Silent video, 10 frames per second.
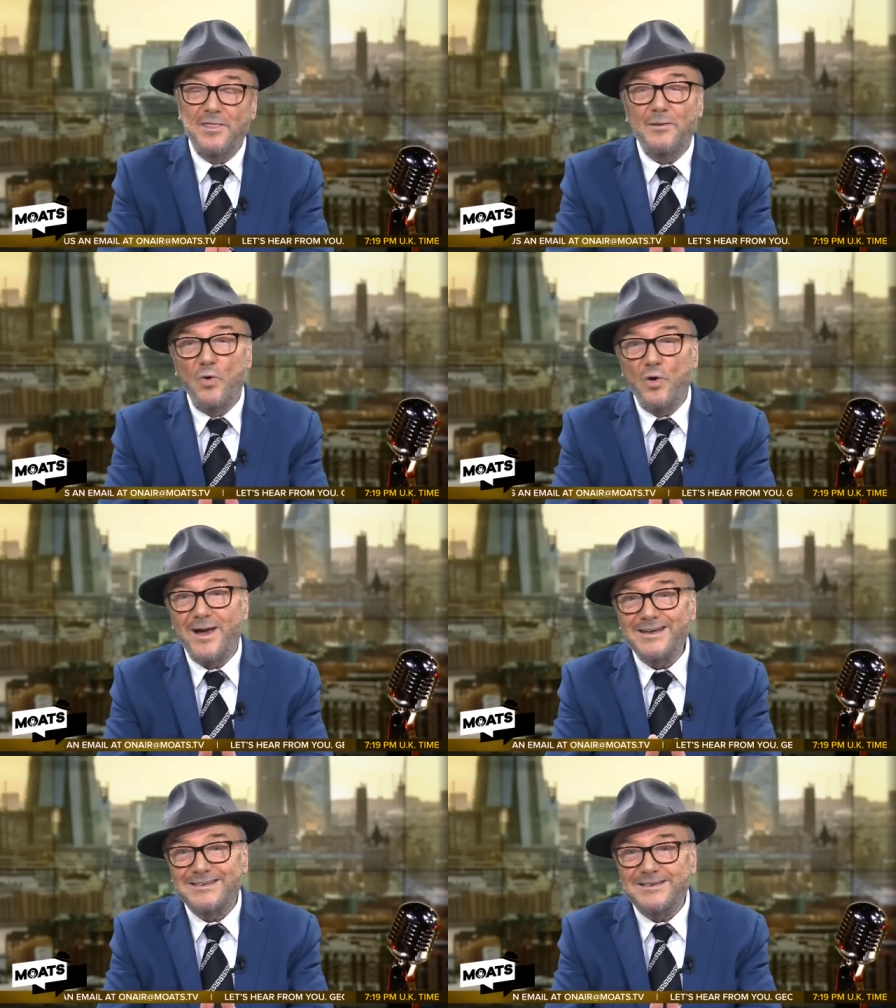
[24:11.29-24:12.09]
And the
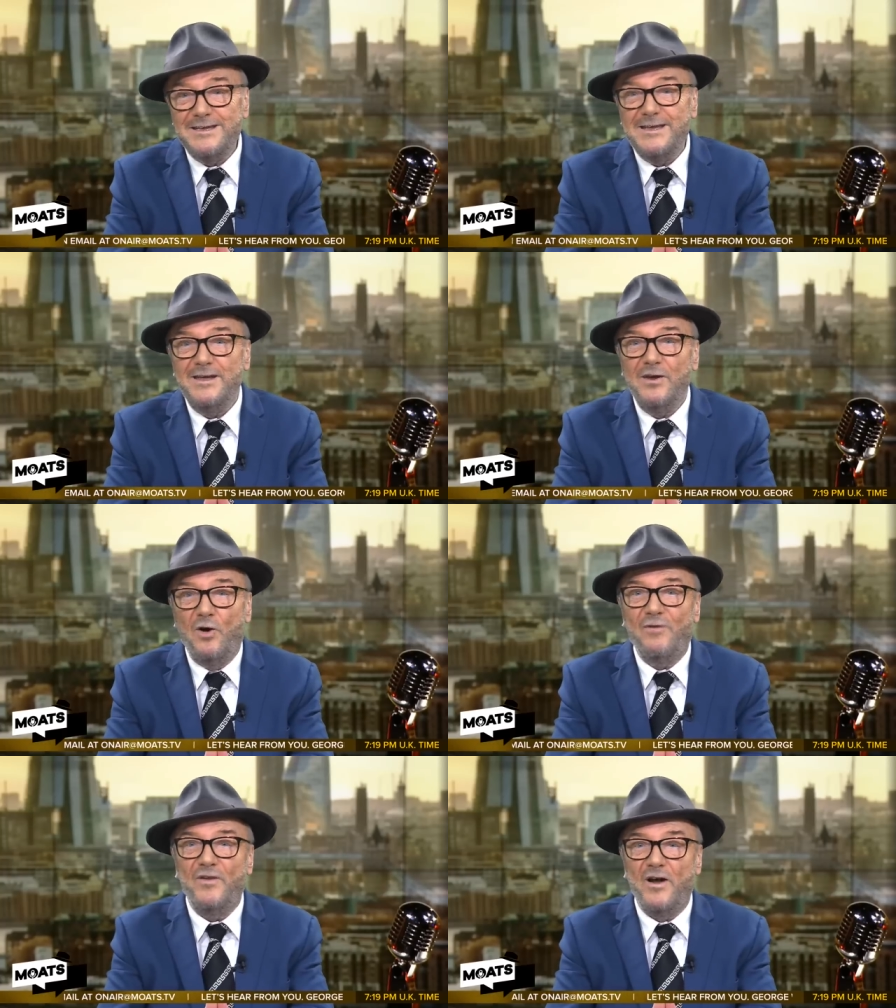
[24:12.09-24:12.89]
more I
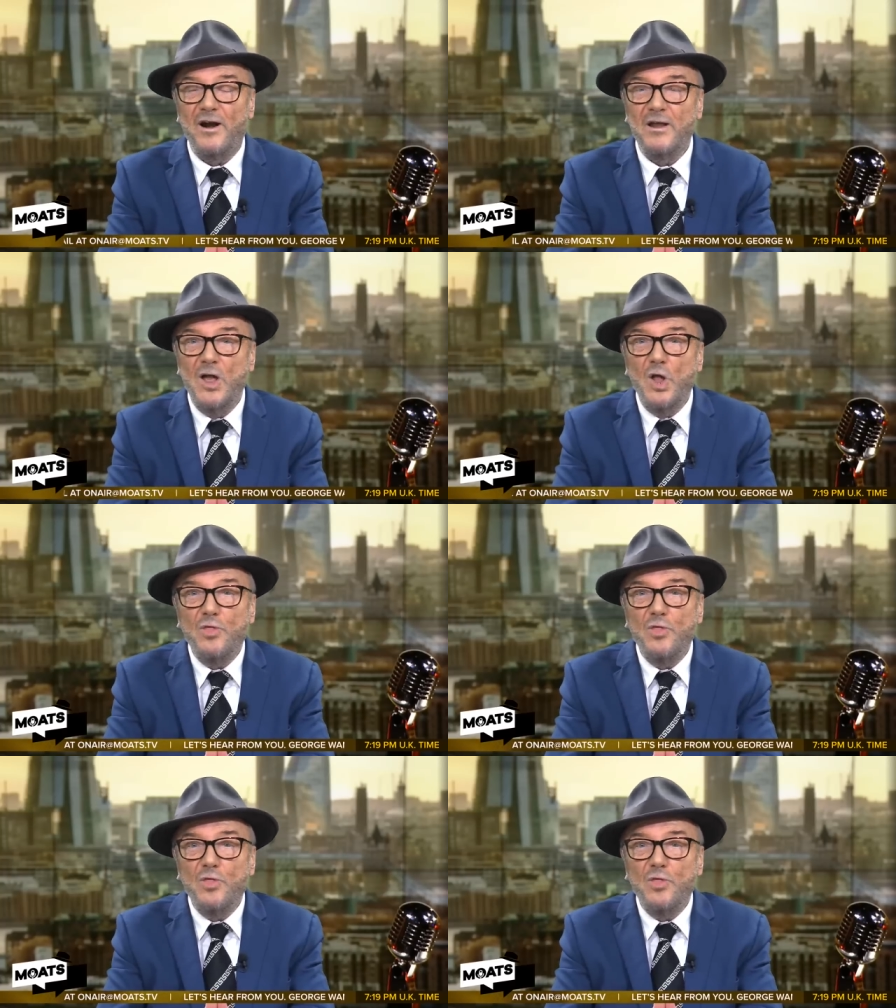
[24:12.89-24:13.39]
see of her,